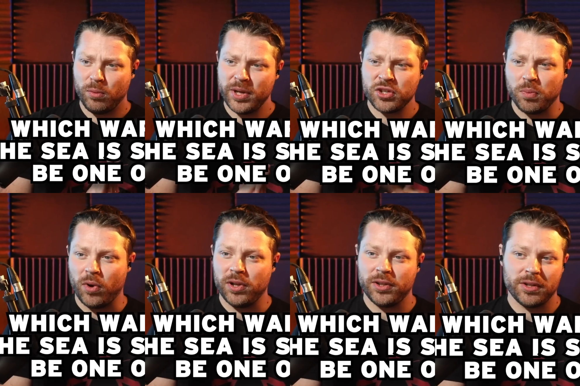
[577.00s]
Which
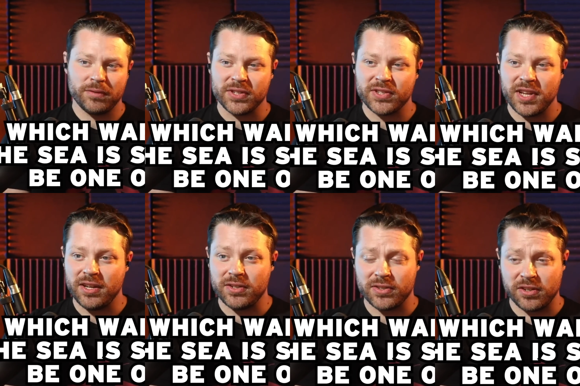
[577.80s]
warlord of the
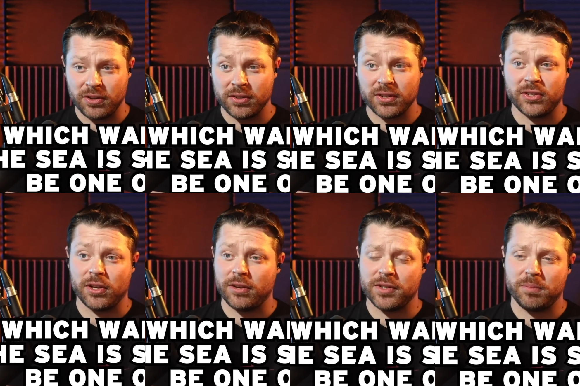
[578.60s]
sea does not
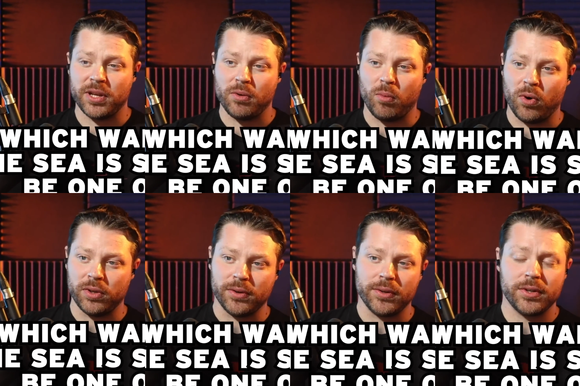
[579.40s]
deserve to be a
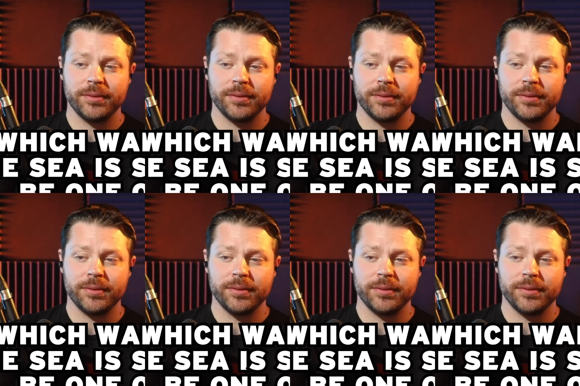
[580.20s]
warlord?